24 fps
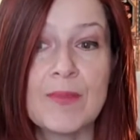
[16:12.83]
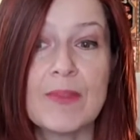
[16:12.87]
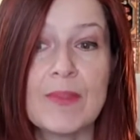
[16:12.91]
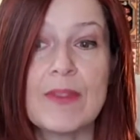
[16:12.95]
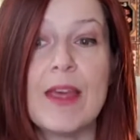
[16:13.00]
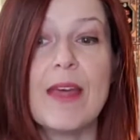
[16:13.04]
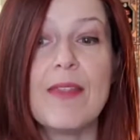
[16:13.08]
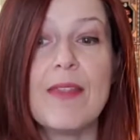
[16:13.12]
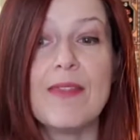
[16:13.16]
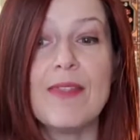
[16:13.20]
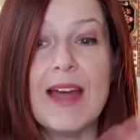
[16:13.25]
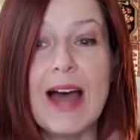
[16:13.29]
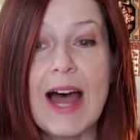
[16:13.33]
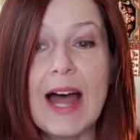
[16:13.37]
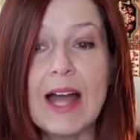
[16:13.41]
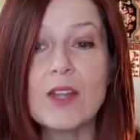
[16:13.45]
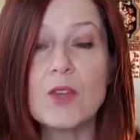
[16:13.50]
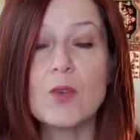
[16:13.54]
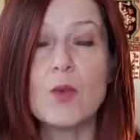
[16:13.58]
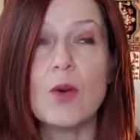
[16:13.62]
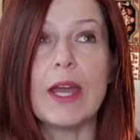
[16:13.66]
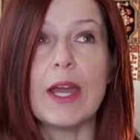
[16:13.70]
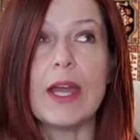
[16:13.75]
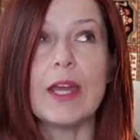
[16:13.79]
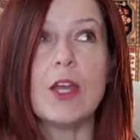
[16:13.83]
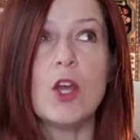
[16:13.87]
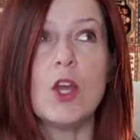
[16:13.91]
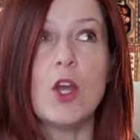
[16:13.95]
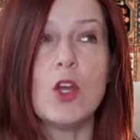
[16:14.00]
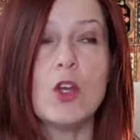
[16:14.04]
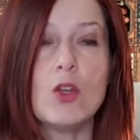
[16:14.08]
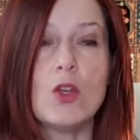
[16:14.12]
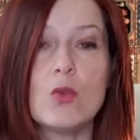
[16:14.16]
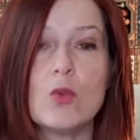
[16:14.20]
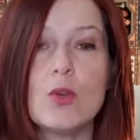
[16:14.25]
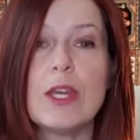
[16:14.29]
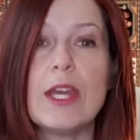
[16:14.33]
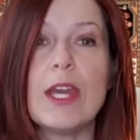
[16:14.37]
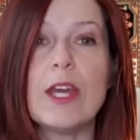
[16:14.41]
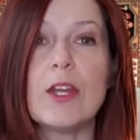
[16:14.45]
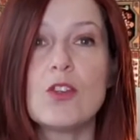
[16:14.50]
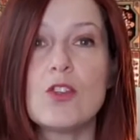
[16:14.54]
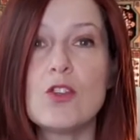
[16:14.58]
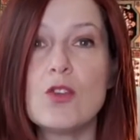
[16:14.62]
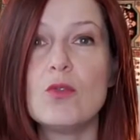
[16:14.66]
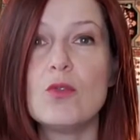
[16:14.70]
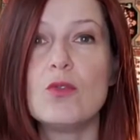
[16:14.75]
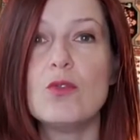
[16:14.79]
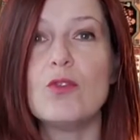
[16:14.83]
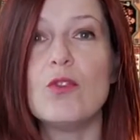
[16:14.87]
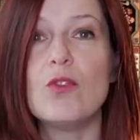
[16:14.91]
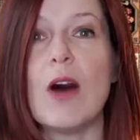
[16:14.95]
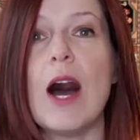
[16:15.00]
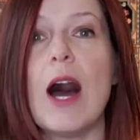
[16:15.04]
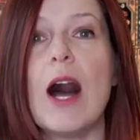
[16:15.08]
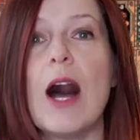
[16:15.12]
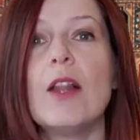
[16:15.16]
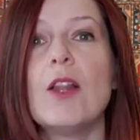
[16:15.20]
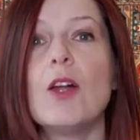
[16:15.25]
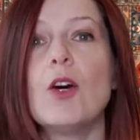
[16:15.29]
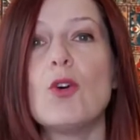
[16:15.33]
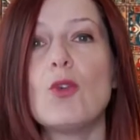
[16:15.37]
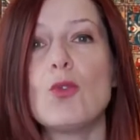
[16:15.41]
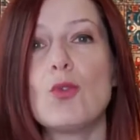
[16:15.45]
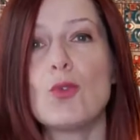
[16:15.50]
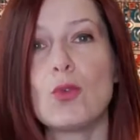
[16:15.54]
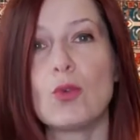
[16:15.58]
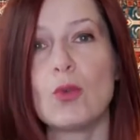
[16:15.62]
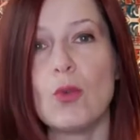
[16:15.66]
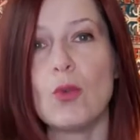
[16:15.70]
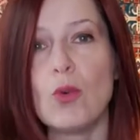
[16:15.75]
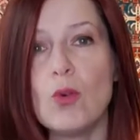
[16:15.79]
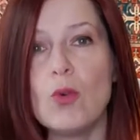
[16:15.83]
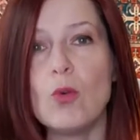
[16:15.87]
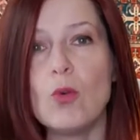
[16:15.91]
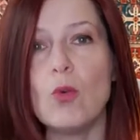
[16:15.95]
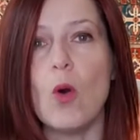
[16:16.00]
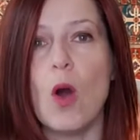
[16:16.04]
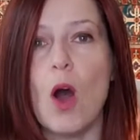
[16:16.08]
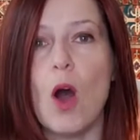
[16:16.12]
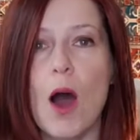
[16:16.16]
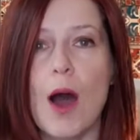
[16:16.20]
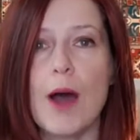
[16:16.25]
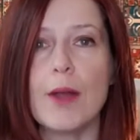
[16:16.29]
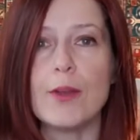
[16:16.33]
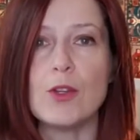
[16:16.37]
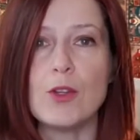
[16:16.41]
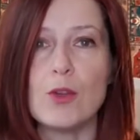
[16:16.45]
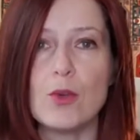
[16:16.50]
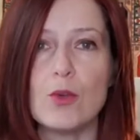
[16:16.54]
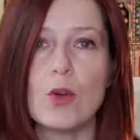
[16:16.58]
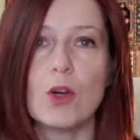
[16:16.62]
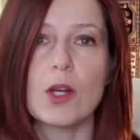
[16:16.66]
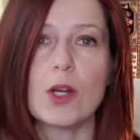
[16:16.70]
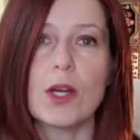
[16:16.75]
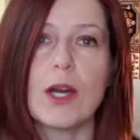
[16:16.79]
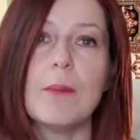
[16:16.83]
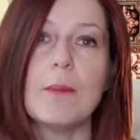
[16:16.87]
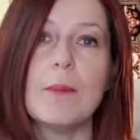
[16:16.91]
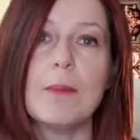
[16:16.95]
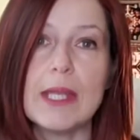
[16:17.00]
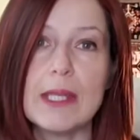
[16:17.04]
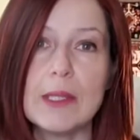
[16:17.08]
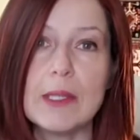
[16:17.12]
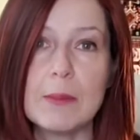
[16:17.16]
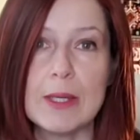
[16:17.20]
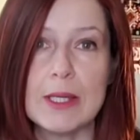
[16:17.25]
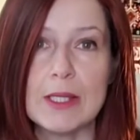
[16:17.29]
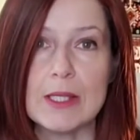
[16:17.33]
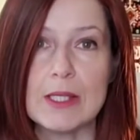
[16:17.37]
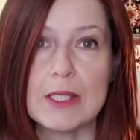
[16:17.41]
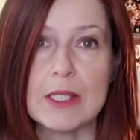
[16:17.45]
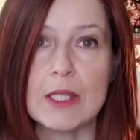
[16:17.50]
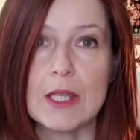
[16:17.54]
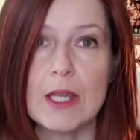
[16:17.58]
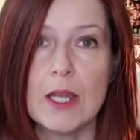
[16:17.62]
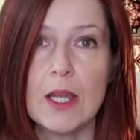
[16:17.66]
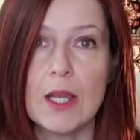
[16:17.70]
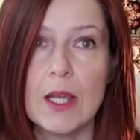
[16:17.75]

And that way you get to follow through on your commitments.